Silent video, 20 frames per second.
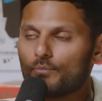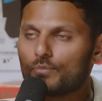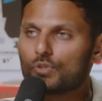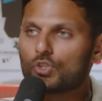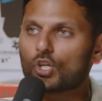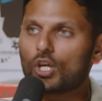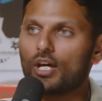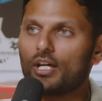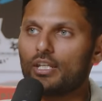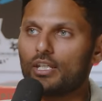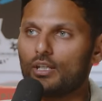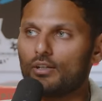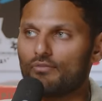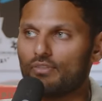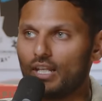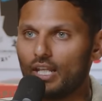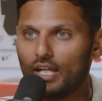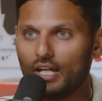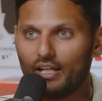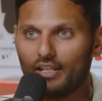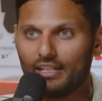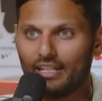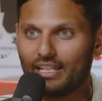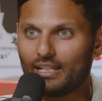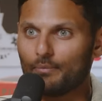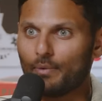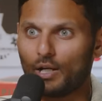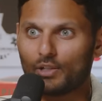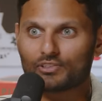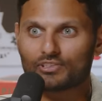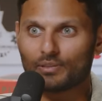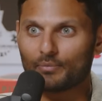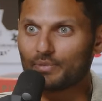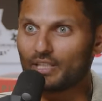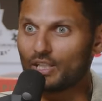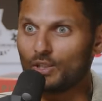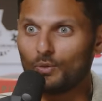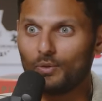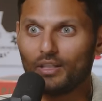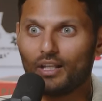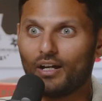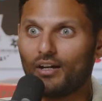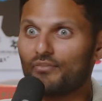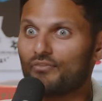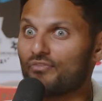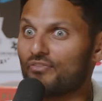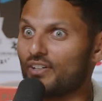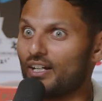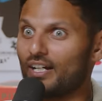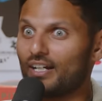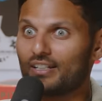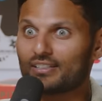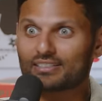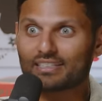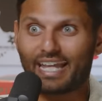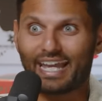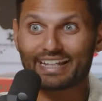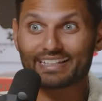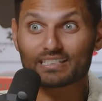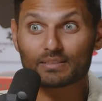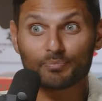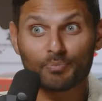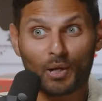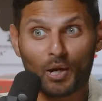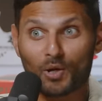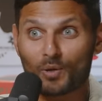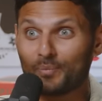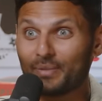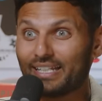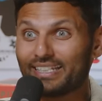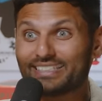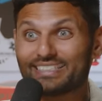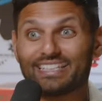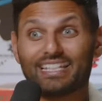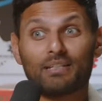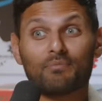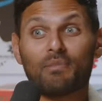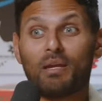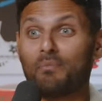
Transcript: journey of learning about something you love first, experimenting,